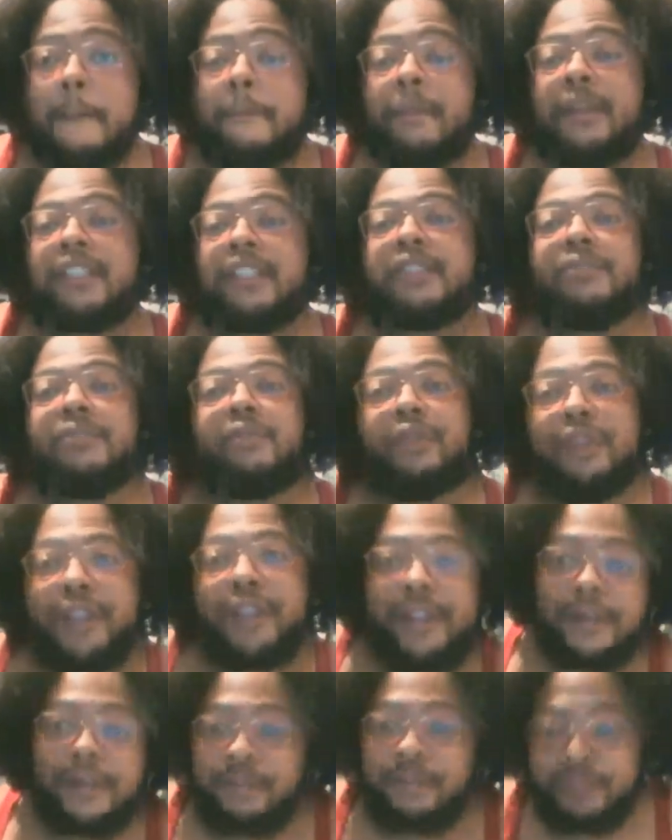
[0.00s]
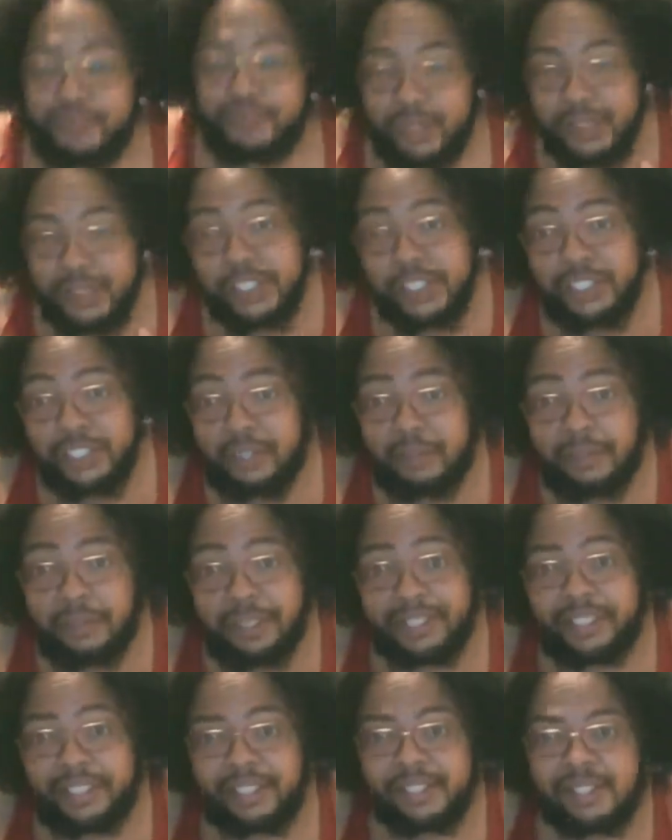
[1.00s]
But it's important. Especially on
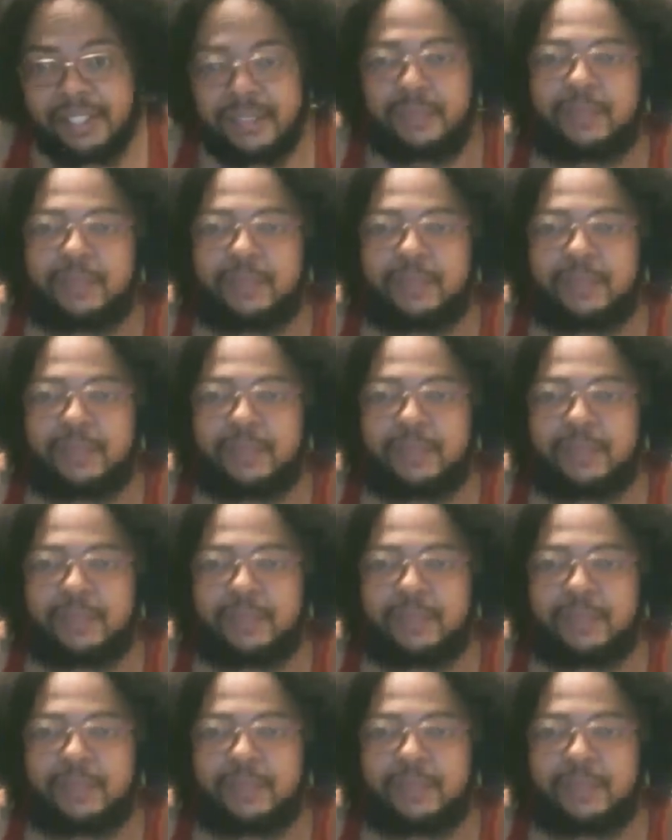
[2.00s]
Mondays.